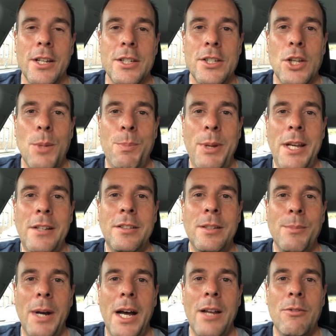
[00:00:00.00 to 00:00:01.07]
So pick
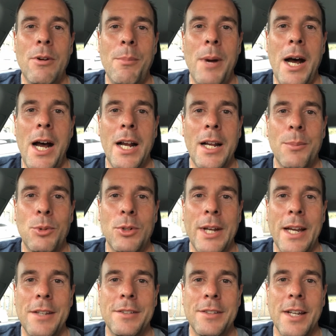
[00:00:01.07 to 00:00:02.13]
some unremarkable
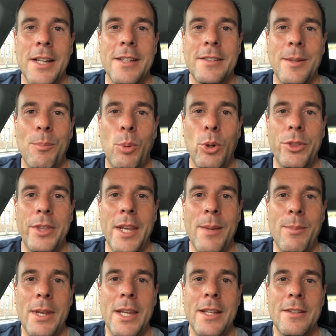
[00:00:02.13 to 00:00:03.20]
case studies and put
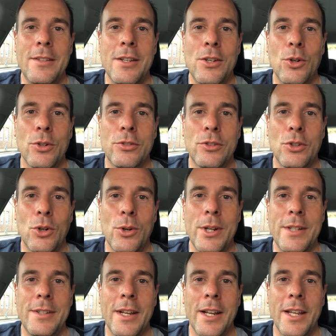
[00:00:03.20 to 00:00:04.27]
them into your
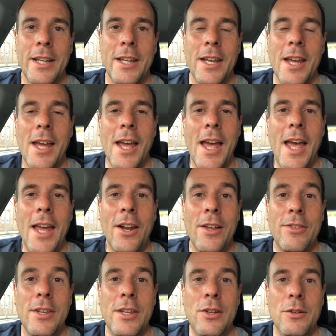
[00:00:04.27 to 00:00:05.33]
storytelling. And I
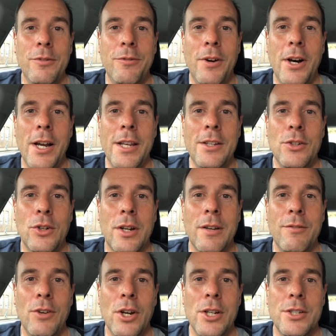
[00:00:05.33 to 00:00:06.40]
think you'll find your
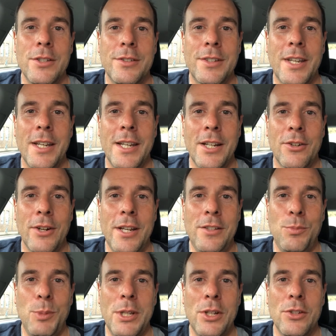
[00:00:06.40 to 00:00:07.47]
conversions can
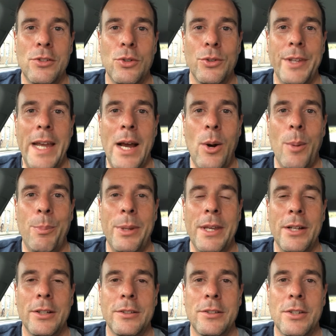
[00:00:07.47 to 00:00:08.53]
increase because you'll now
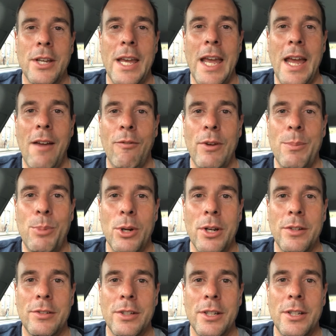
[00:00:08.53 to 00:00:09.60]
appeal to every
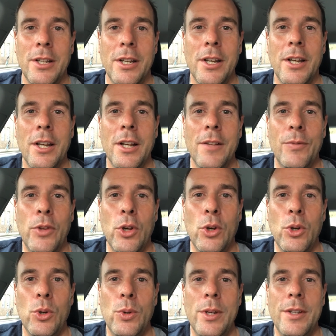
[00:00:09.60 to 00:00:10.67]
person
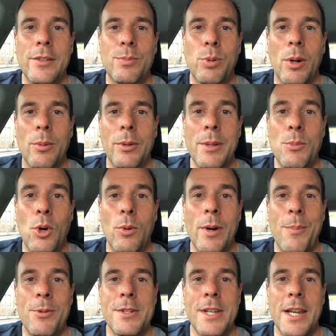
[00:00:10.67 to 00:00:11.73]
who is probably more
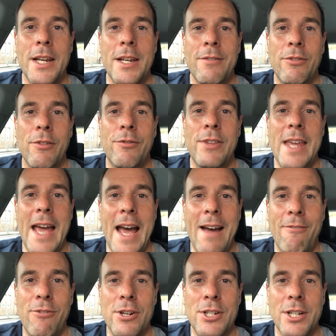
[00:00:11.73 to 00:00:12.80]
representative of the
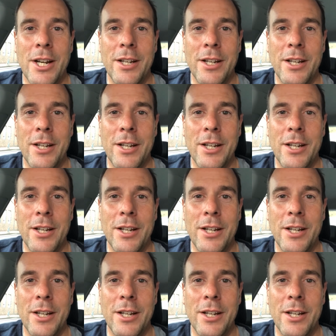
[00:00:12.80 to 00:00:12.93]
average